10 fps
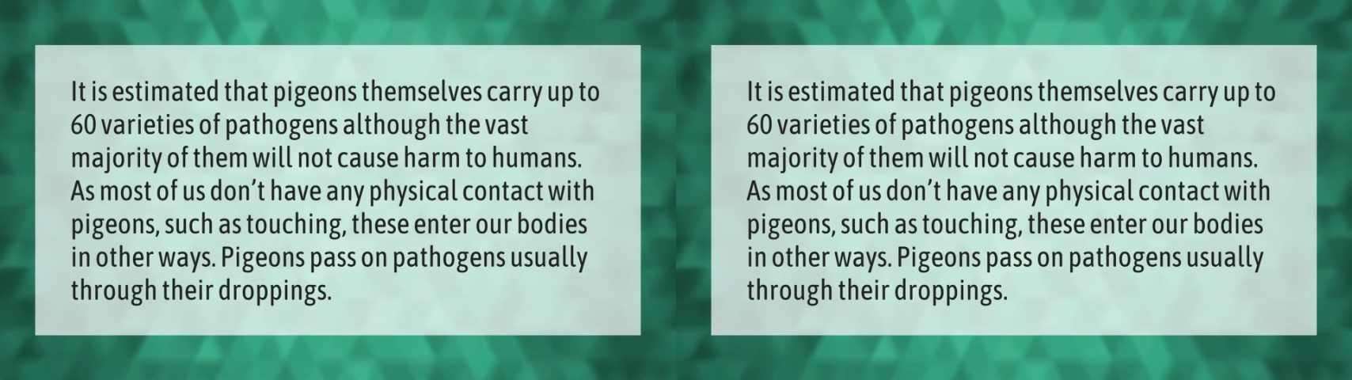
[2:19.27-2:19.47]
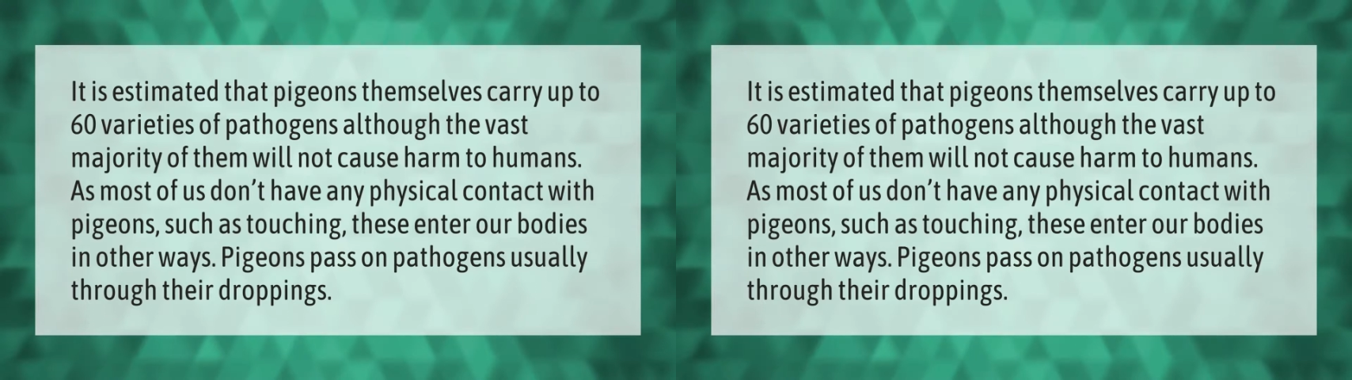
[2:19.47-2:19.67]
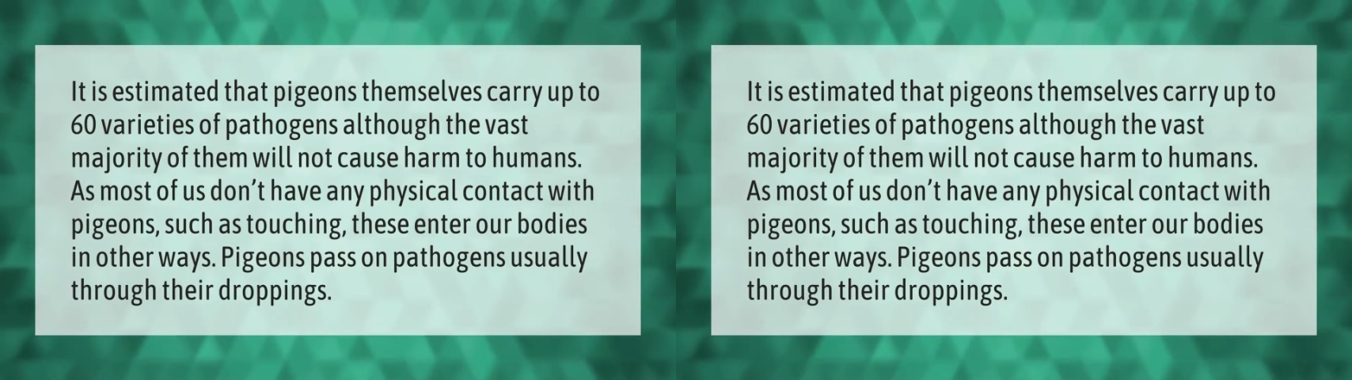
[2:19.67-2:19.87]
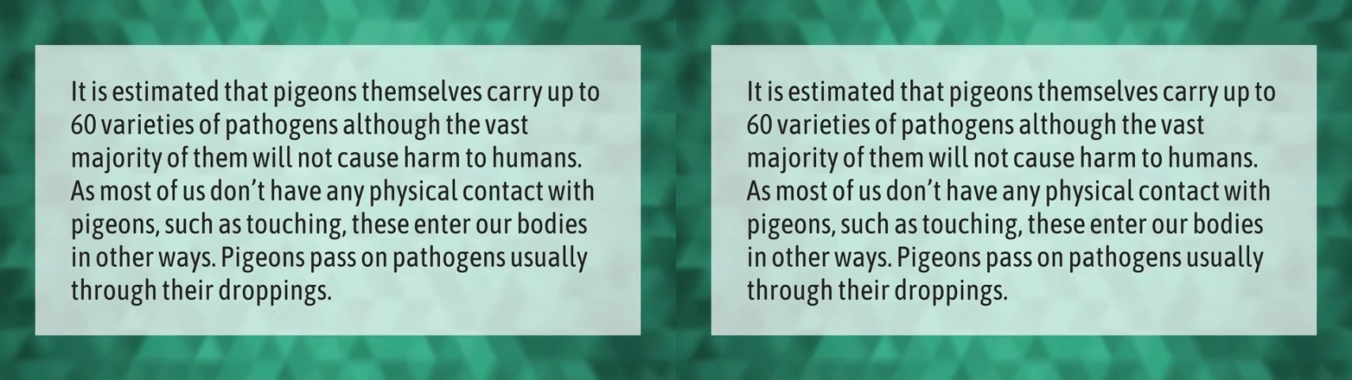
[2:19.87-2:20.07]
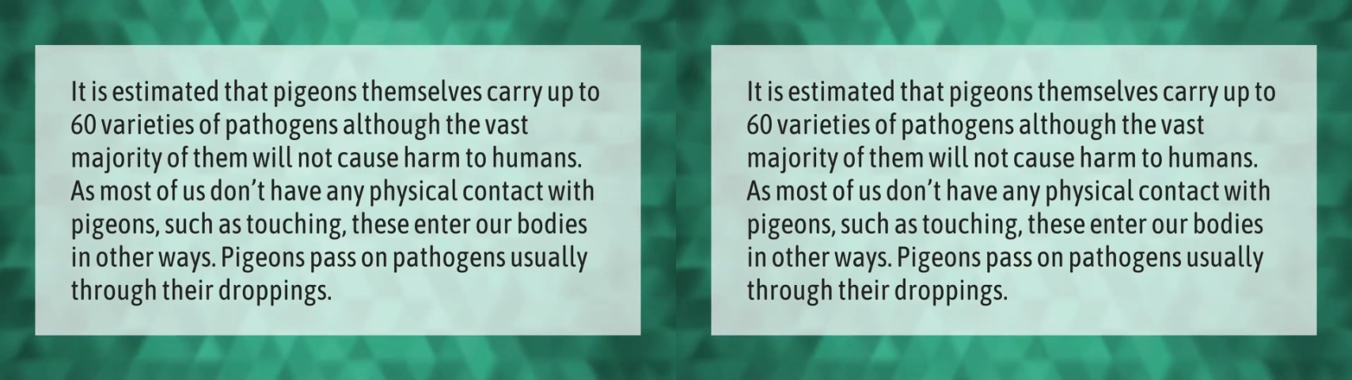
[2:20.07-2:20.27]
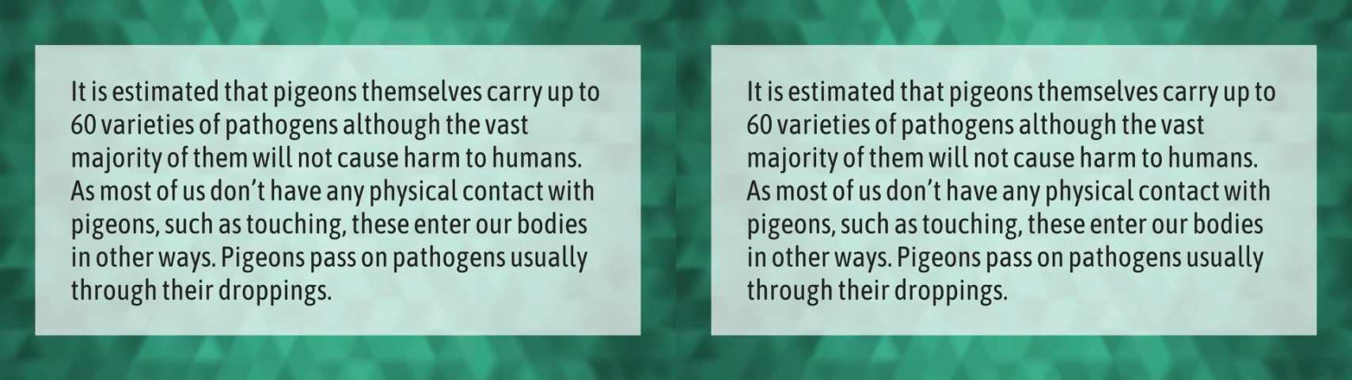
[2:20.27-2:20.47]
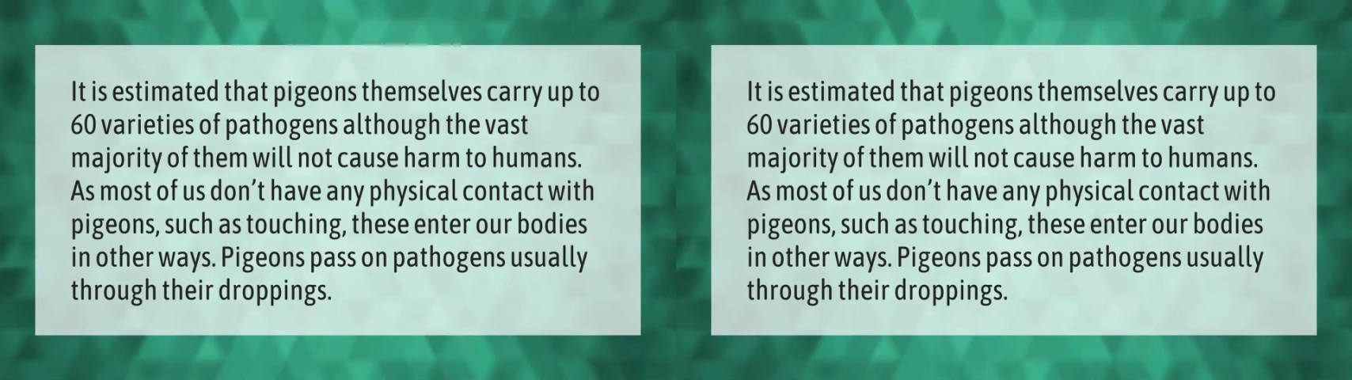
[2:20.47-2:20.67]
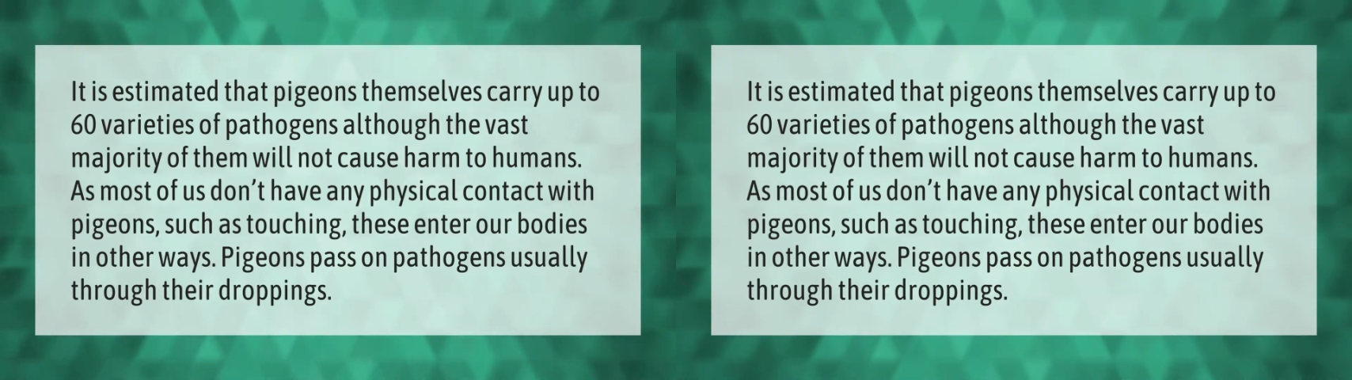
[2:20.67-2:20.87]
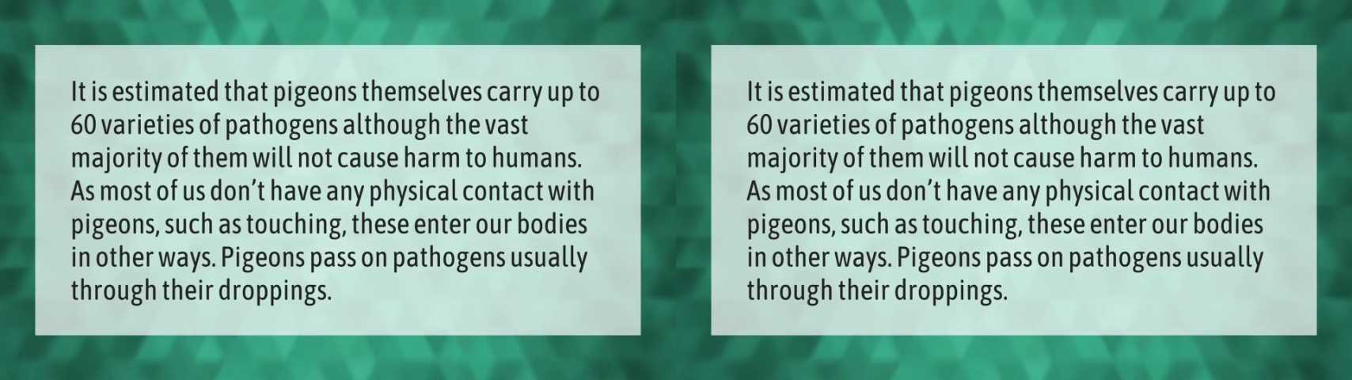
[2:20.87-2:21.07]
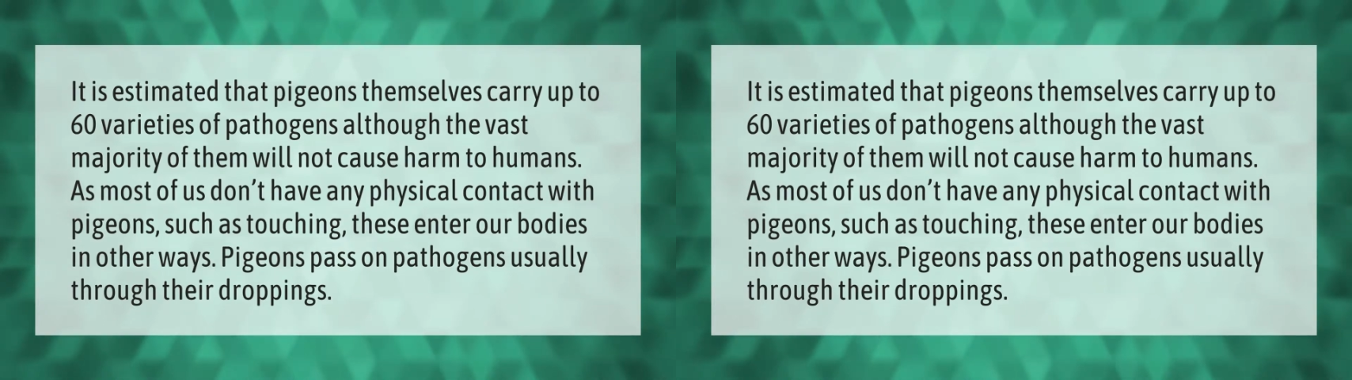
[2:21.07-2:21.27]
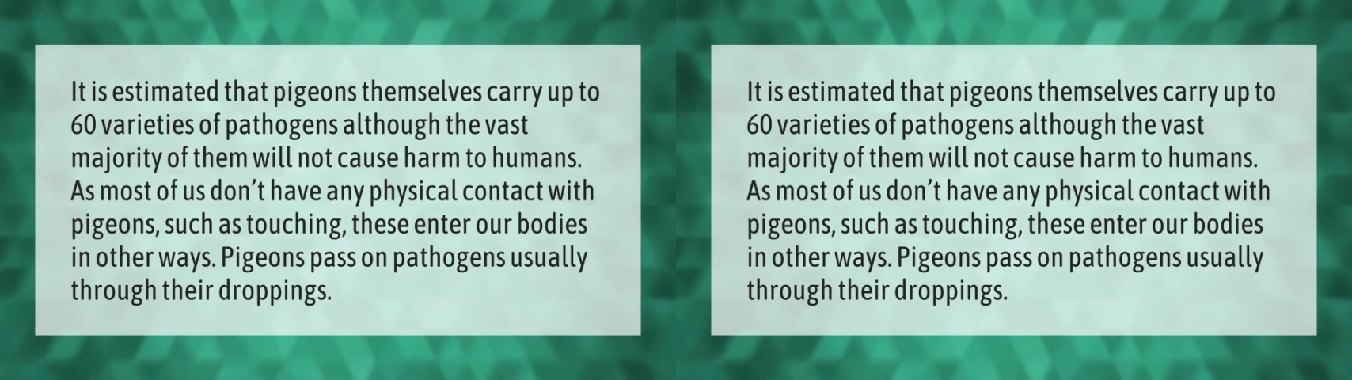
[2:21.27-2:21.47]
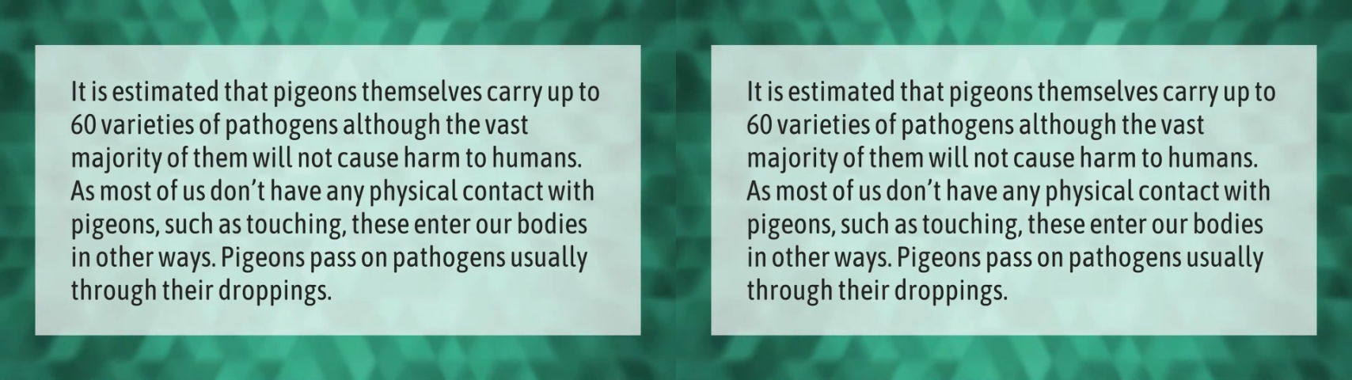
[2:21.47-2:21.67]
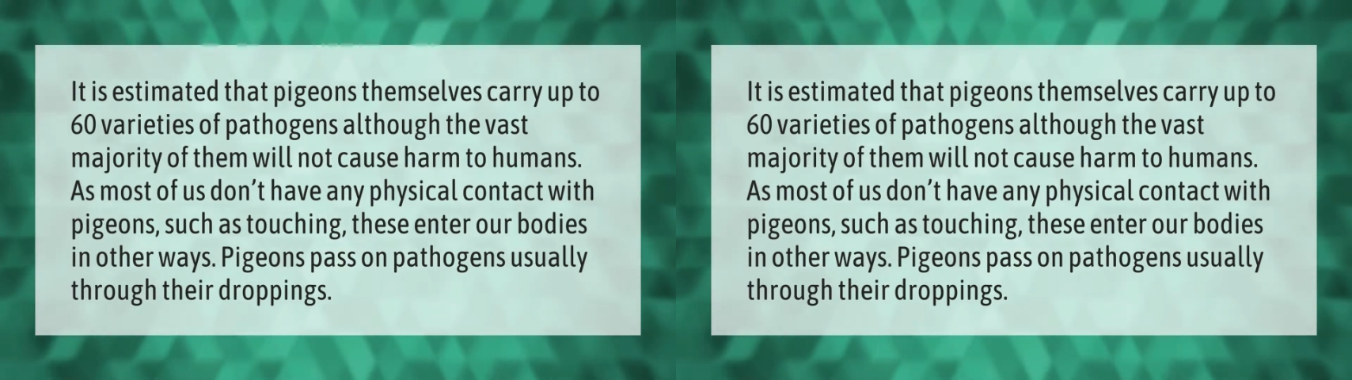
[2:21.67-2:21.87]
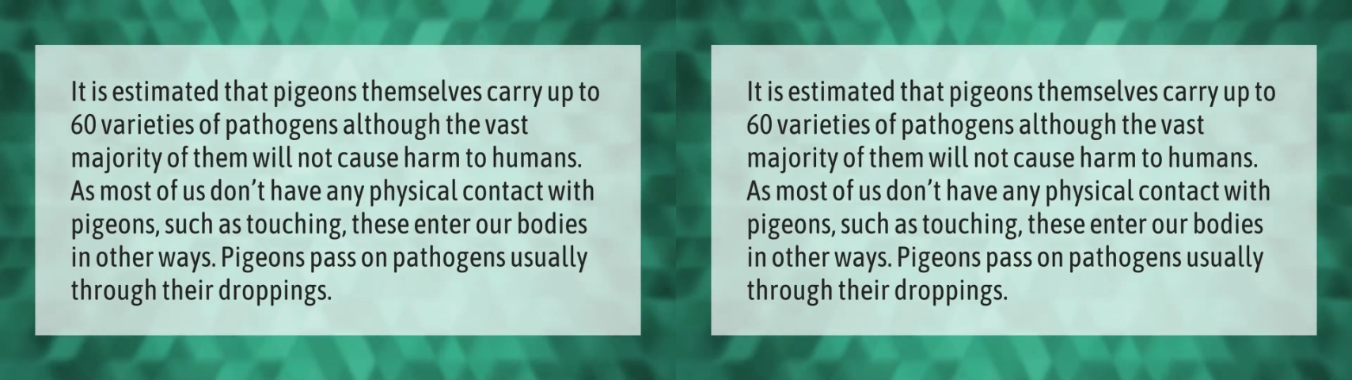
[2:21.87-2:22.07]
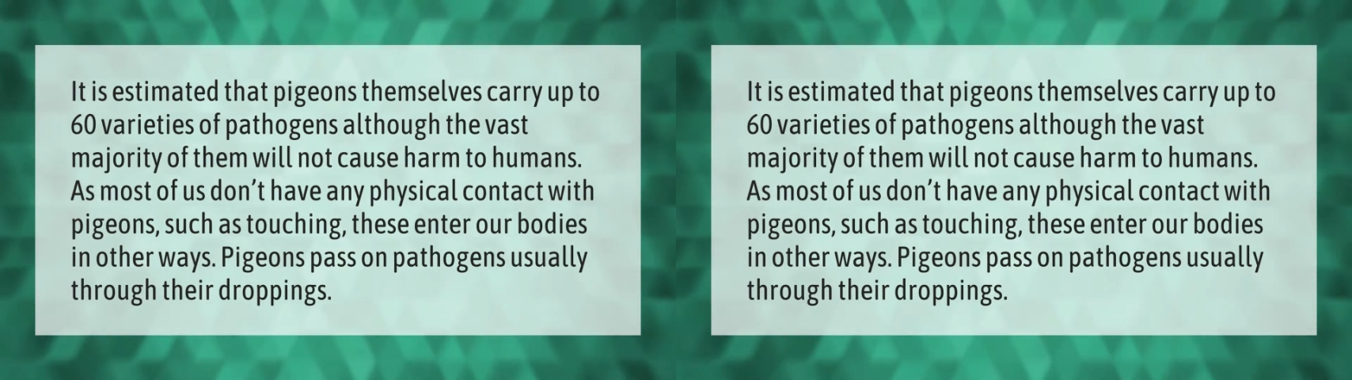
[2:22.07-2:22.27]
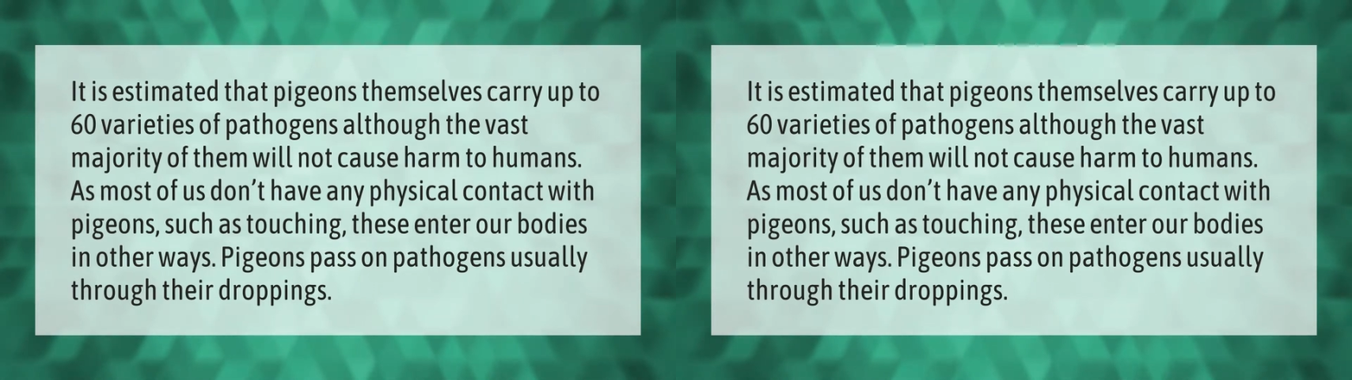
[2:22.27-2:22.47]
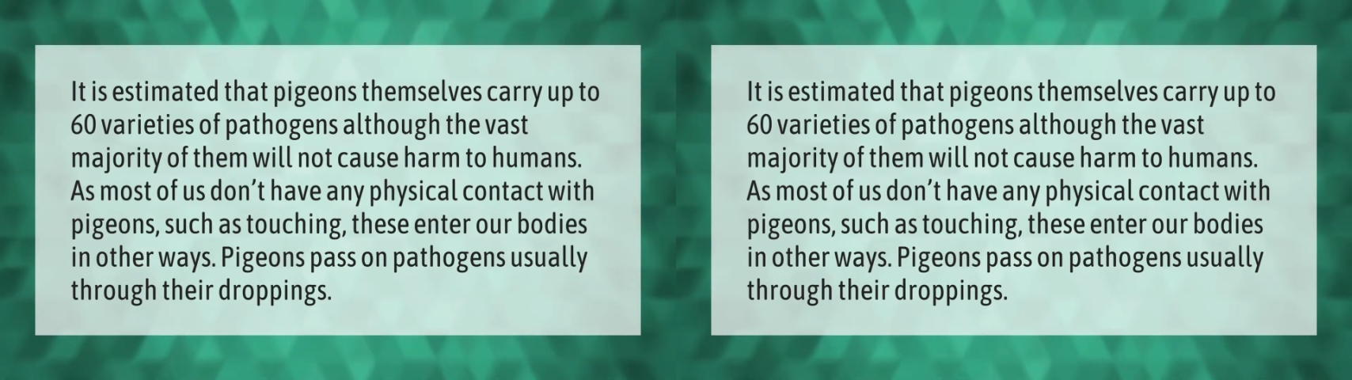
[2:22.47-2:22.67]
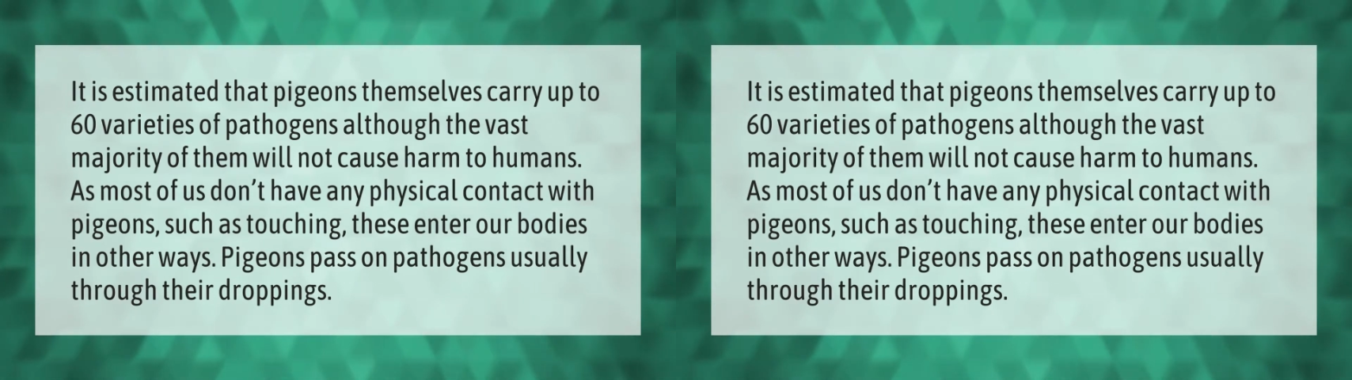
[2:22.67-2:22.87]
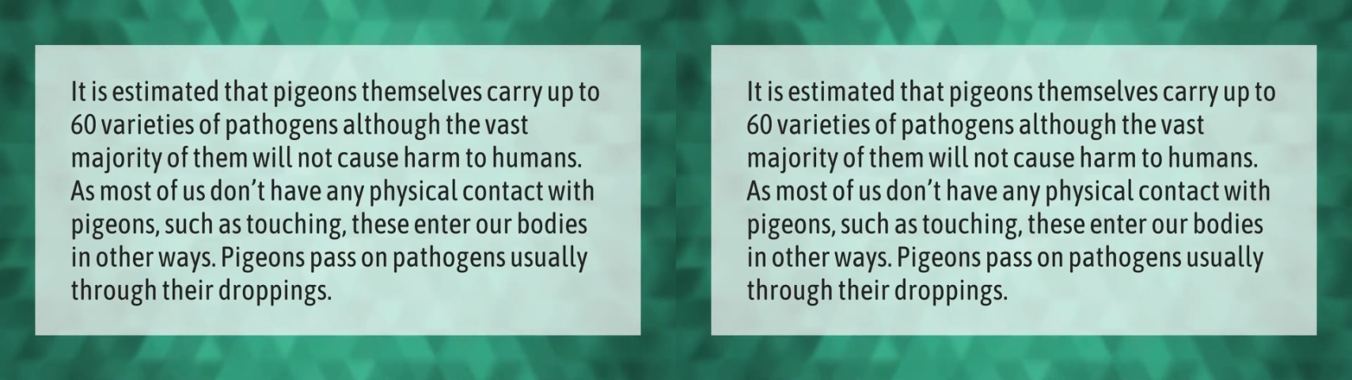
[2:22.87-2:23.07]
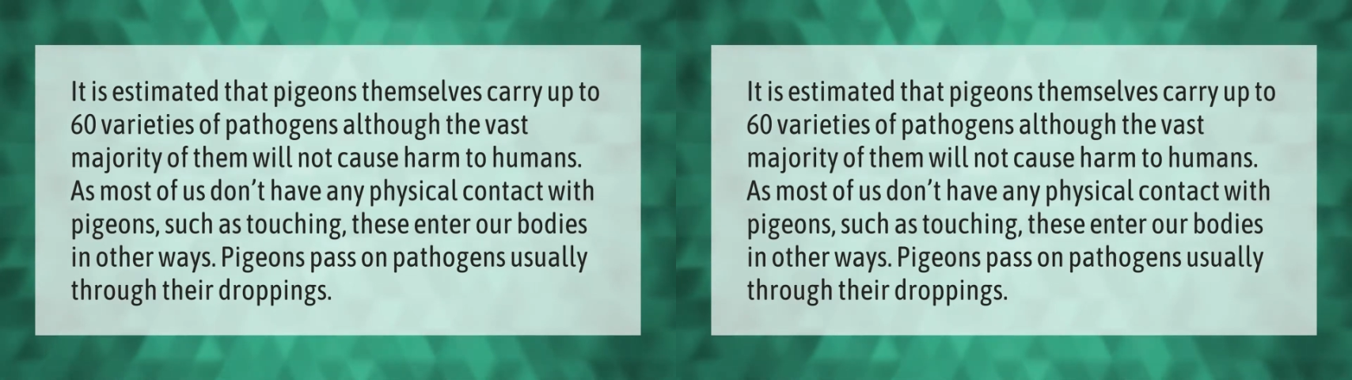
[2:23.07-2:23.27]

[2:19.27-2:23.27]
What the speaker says: (no speaker visible)